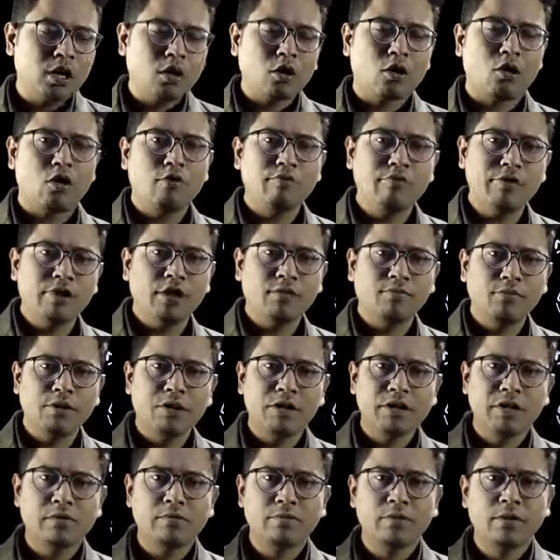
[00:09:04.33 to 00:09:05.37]
Communal
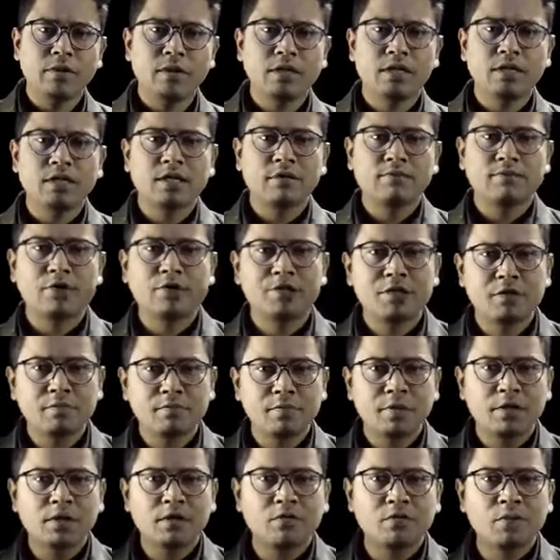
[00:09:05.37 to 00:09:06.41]
principle is a
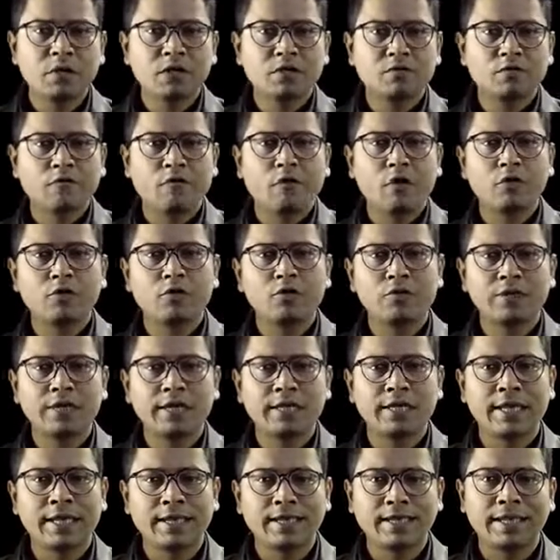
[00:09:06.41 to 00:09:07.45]
principle which follows the
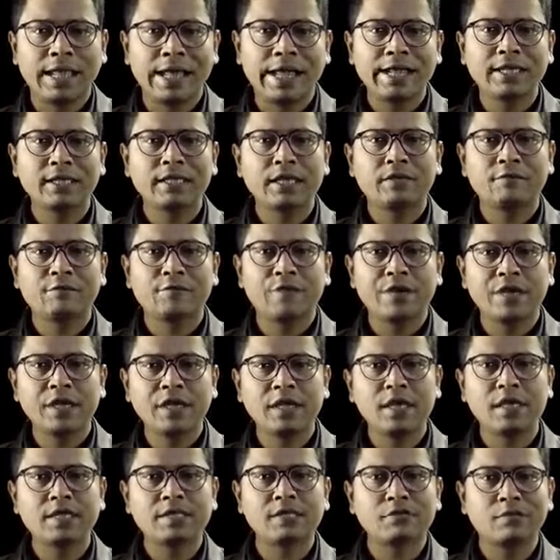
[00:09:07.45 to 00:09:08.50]
diktat that
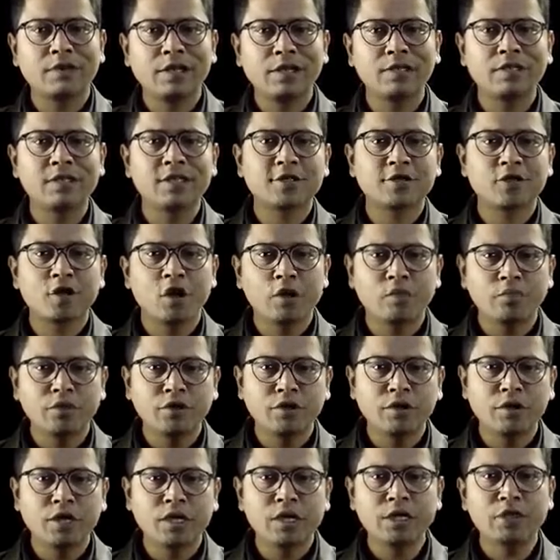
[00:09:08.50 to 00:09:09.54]
various religious
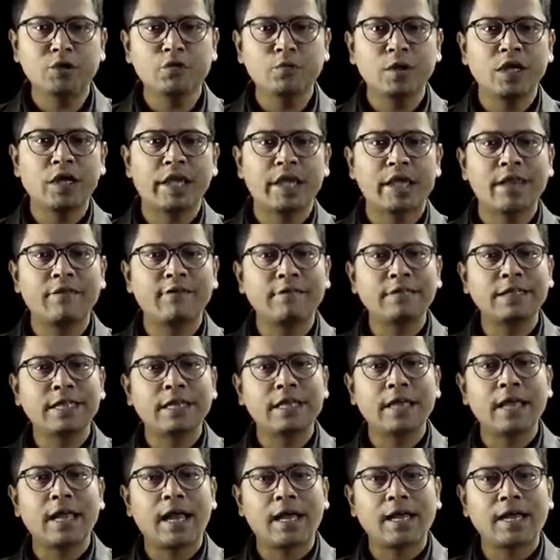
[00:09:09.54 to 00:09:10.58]
communities will have
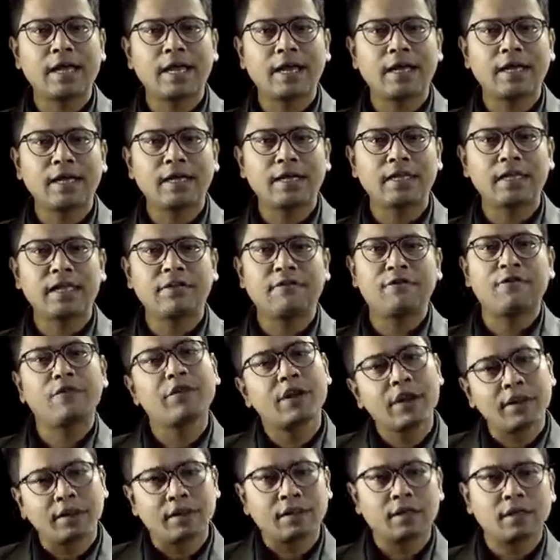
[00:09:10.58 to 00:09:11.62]
their
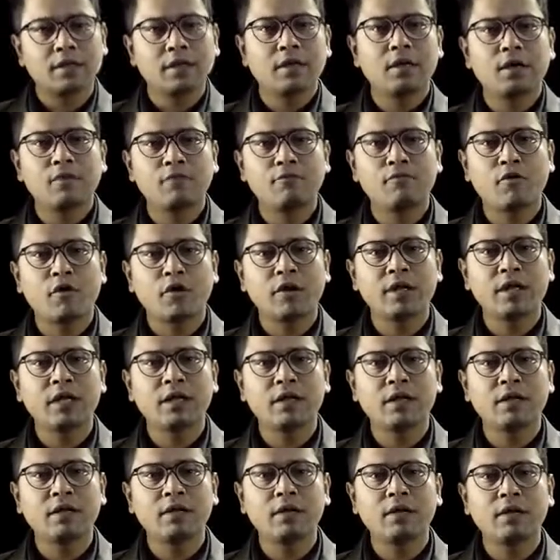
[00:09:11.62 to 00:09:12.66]
different
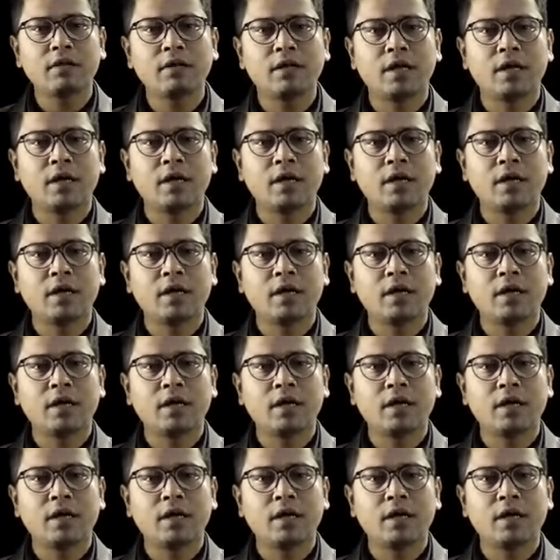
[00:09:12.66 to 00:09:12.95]
political